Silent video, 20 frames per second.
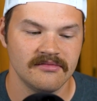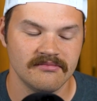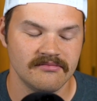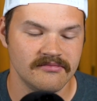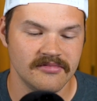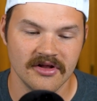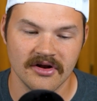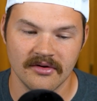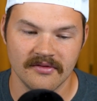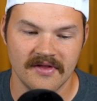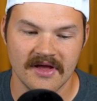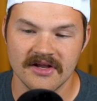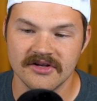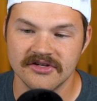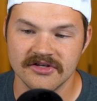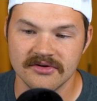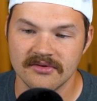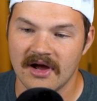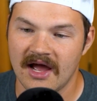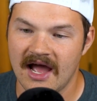You know, they
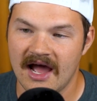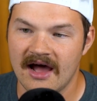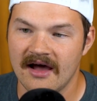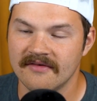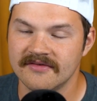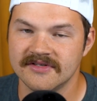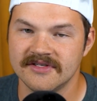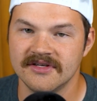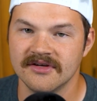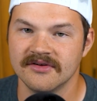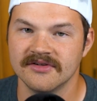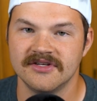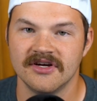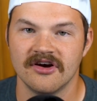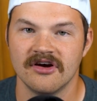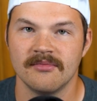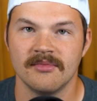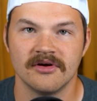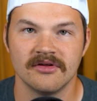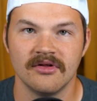do have still
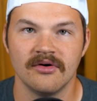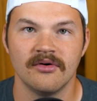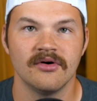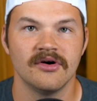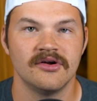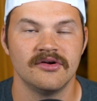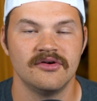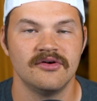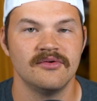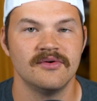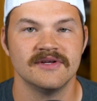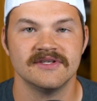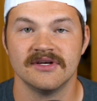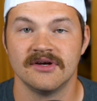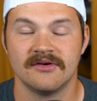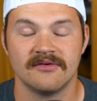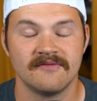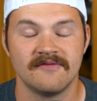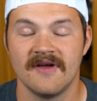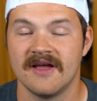Terry McLaurin, who is a
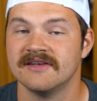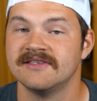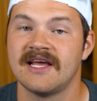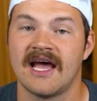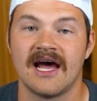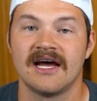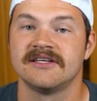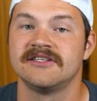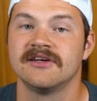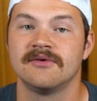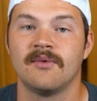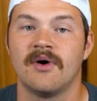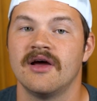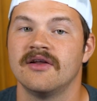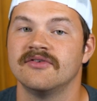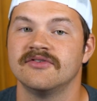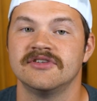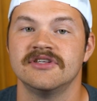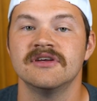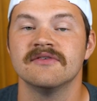fantastic wide
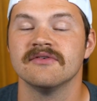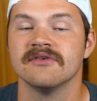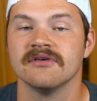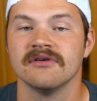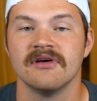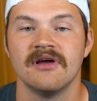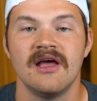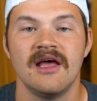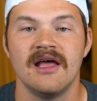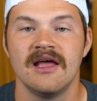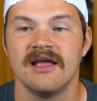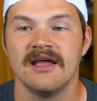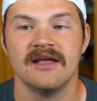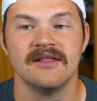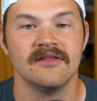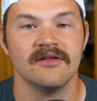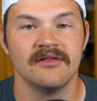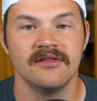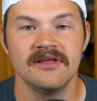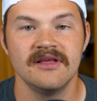receiver in
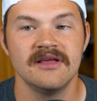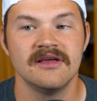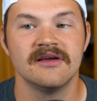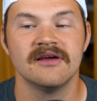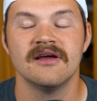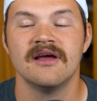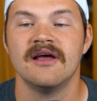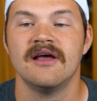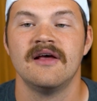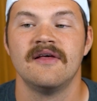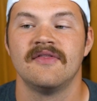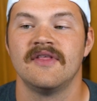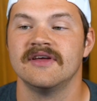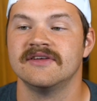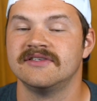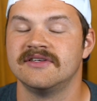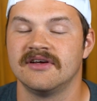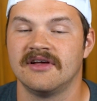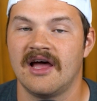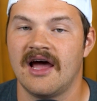the league. They
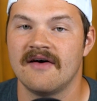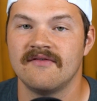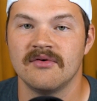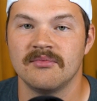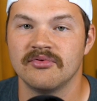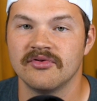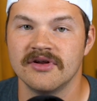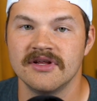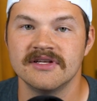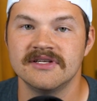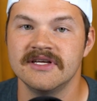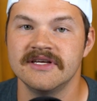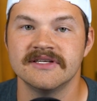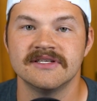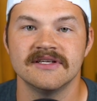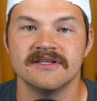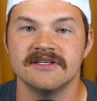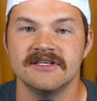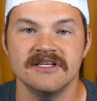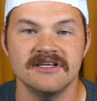still have a pretty
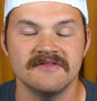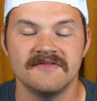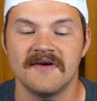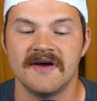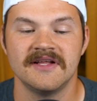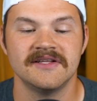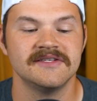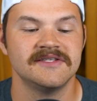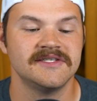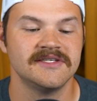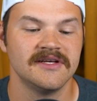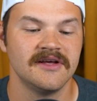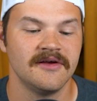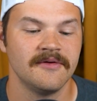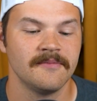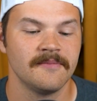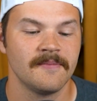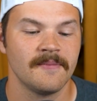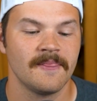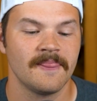decent defense.
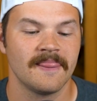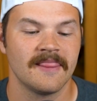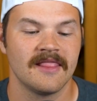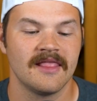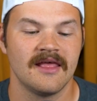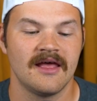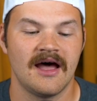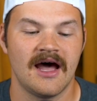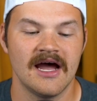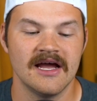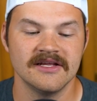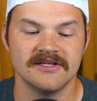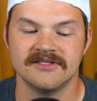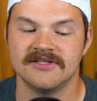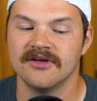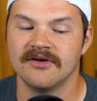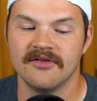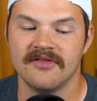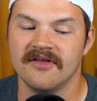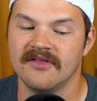I
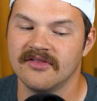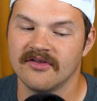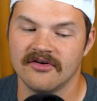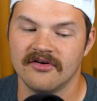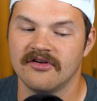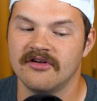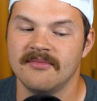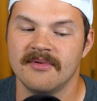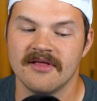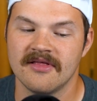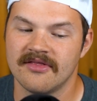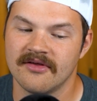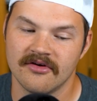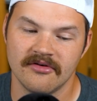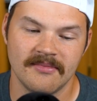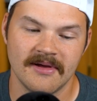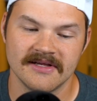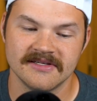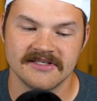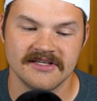still think they're going to be the third
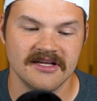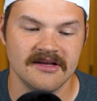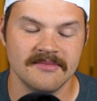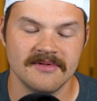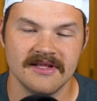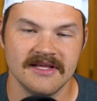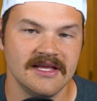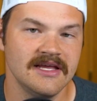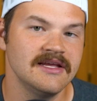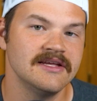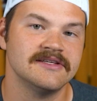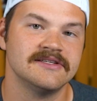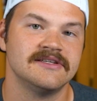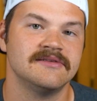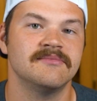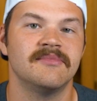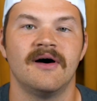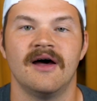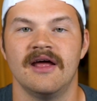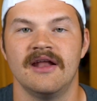best team in the
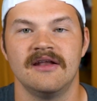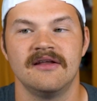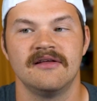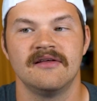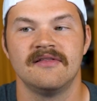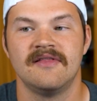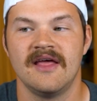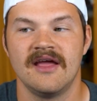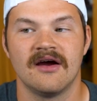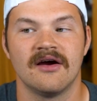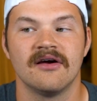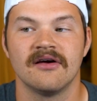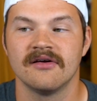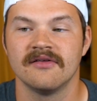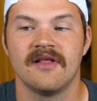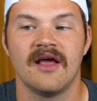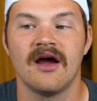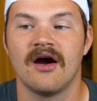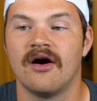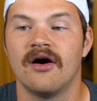East, but they
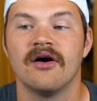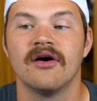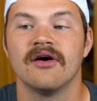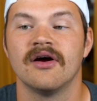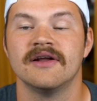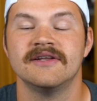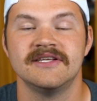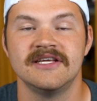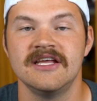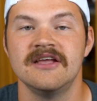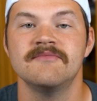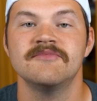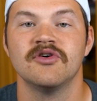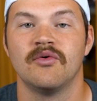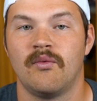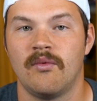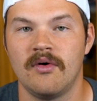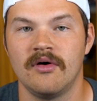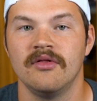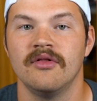are a team
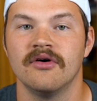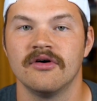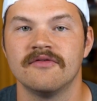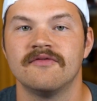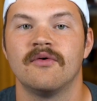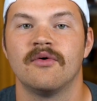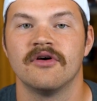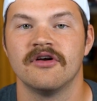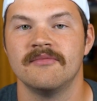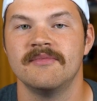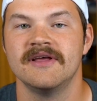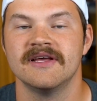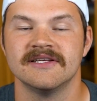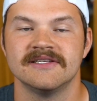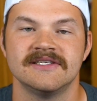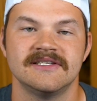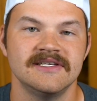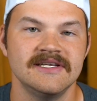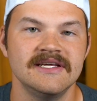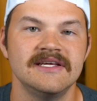to look for to be a
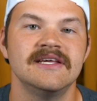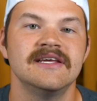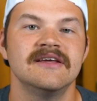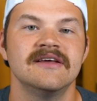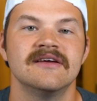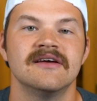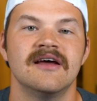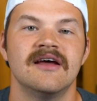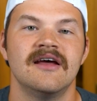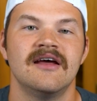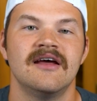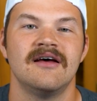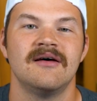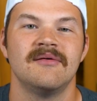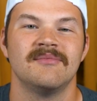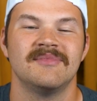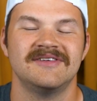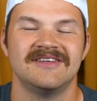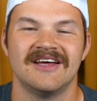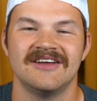sneaky
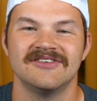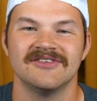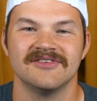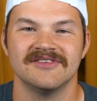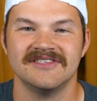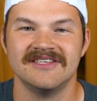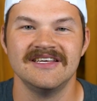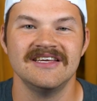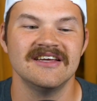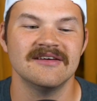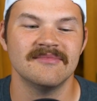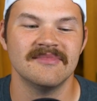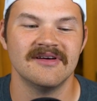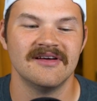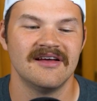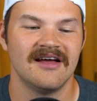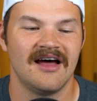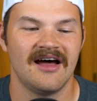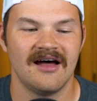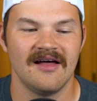potential team
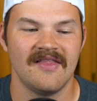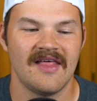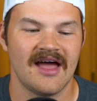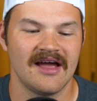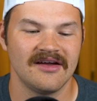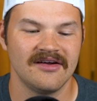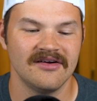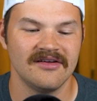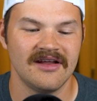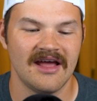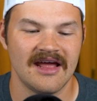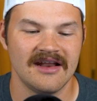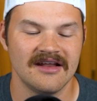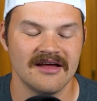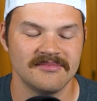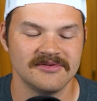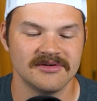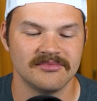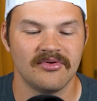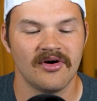that could end
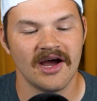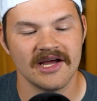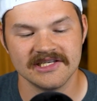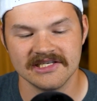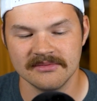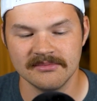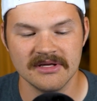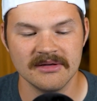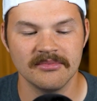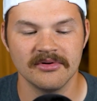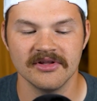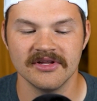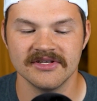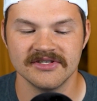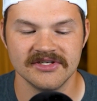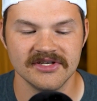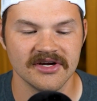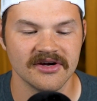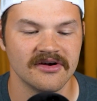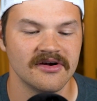up surprising people
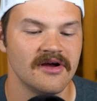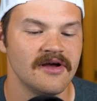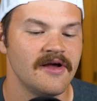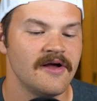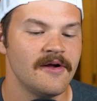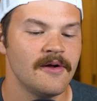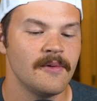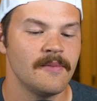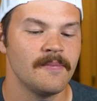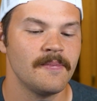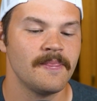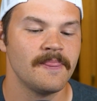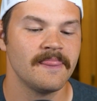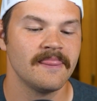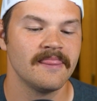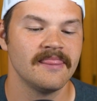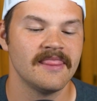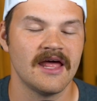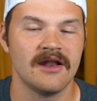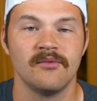this year.
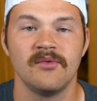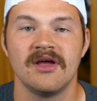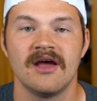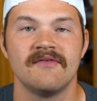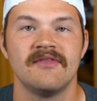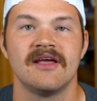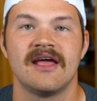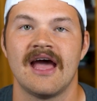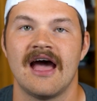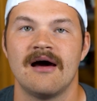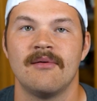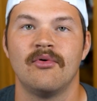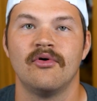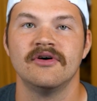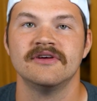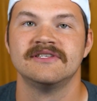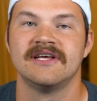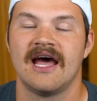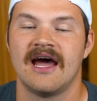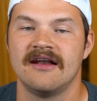Then we have the
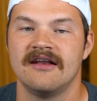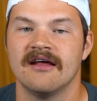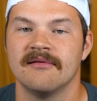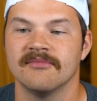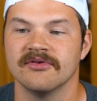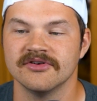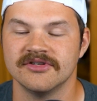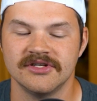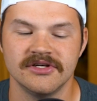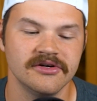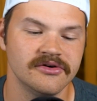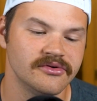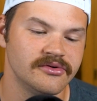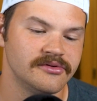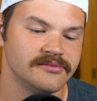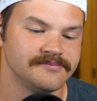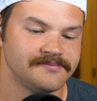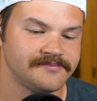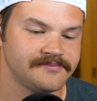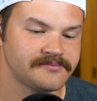Cowboys at number
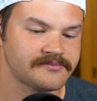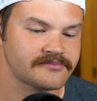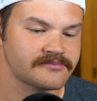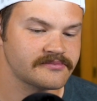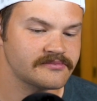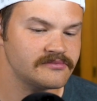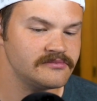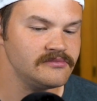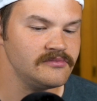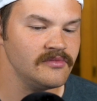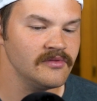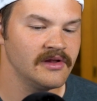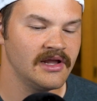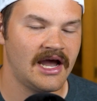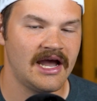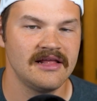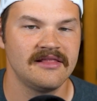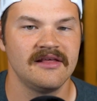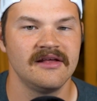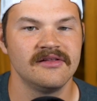two.
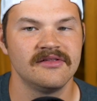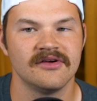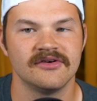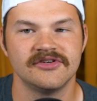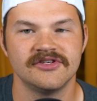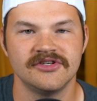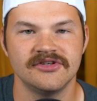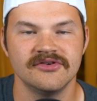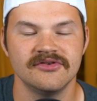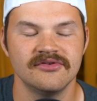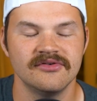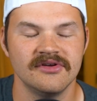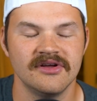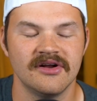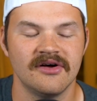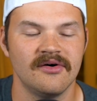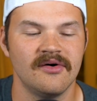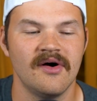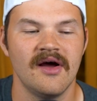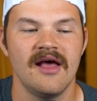I think they're two, you
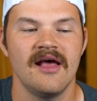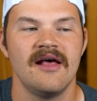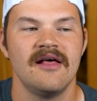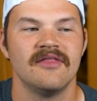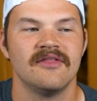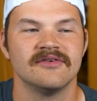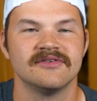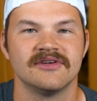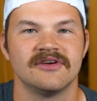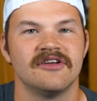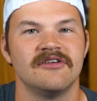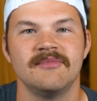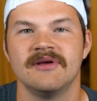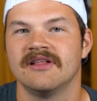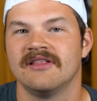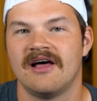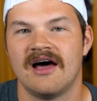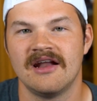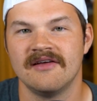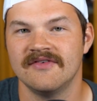know, there's going to be a
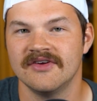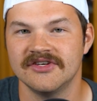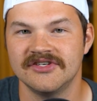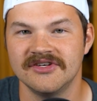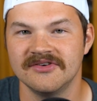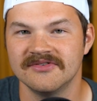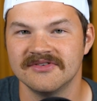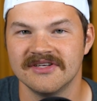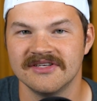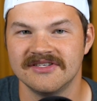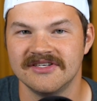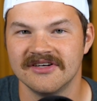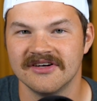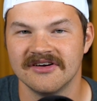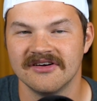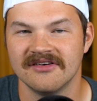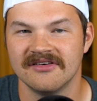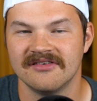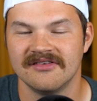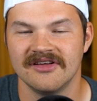lot of issues this
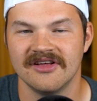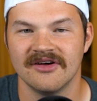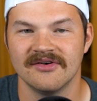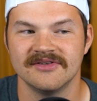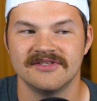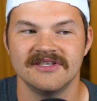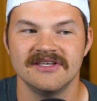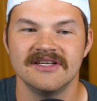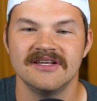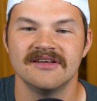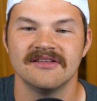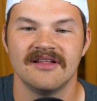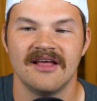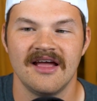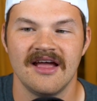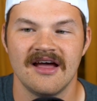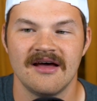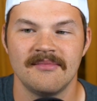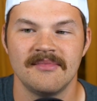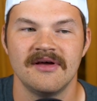year. You know, CD
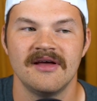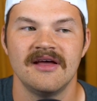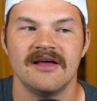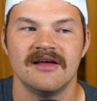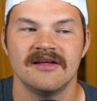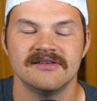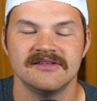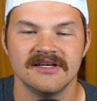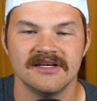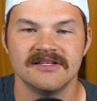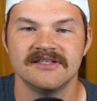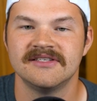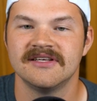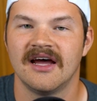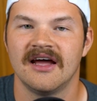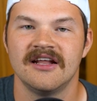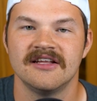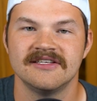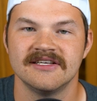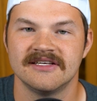Lamb did
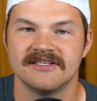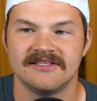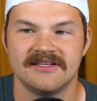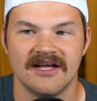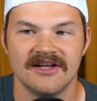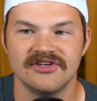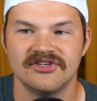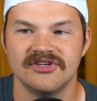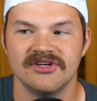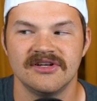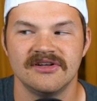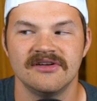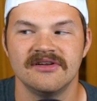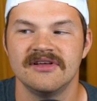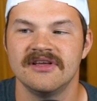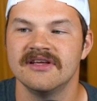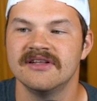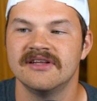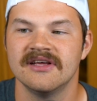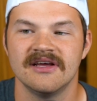sign his extension.
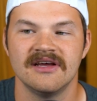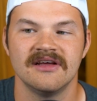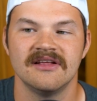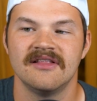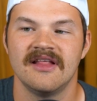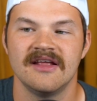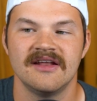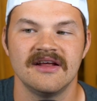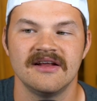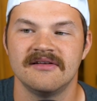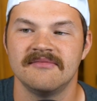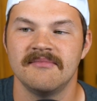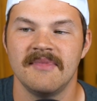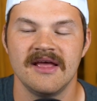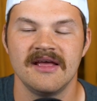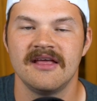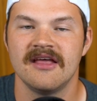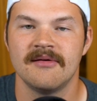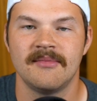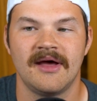They did
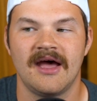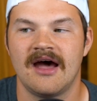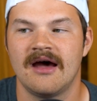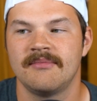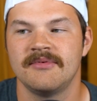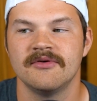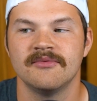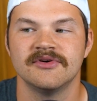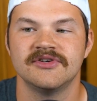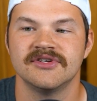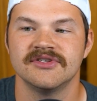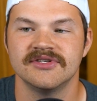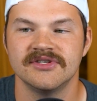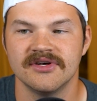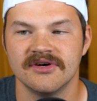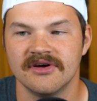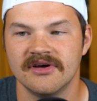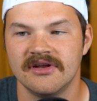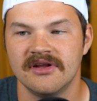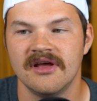make him happy, which is
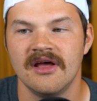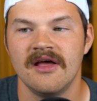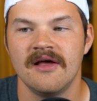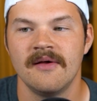good.